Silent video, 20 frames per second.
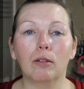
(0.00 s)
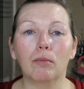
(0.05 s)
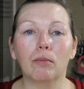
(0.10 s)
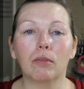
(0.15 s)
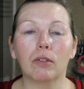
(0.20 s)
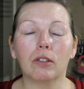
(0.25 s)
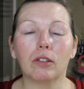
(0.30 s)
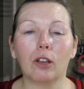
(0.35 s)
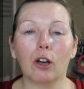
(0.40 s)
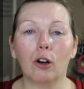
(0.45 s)

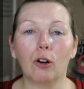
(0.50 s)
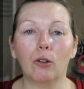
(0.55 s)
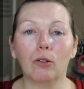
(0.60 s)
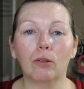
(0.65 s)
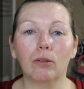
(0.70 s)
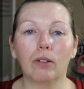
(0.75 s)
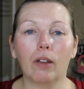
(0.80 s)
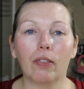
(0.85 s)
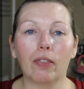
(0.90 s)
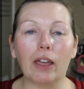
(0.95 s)

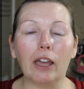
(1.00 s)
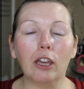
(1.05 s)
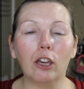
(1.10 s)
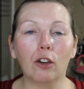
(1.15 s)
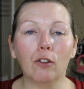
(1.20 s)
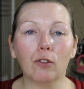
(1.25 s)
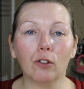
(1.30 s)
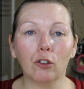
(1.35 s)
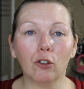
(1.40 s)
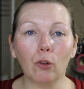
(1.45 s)
So thank you
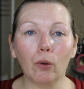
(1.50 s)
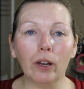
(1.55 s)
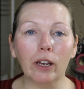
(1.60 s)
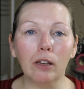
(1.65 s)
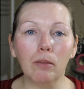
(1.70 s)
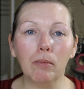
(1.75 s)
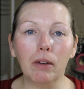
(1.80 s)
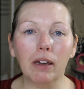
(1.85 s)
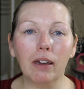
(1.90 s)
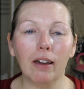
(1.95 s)
for
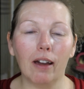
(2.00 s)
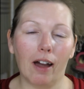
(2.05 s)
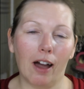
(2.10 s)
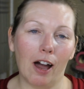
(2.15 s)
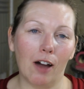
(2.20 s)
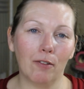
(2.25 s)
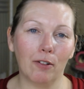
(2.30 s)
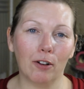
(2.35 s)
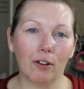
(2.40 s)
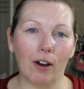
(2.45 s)
joining me.
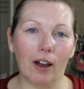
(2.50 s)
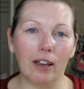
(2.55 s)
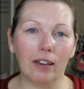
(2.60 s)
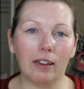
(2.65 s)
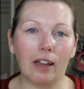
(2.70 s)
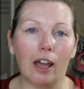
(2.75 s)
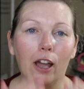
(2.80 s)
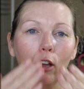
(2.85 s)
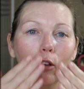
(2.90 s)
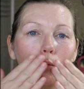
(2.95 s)
Have a great
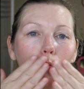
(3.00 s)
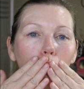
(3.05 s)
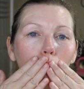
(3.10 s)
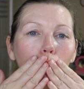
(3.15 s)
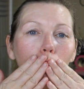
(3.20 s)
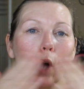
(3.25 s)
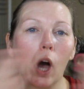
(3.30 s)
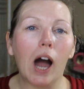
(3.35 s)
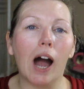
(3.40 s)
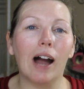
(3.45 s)
day.
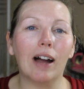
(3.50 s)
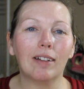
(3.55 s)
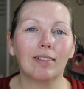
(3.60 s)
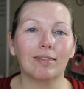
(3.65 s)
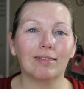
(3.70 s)
Mwah.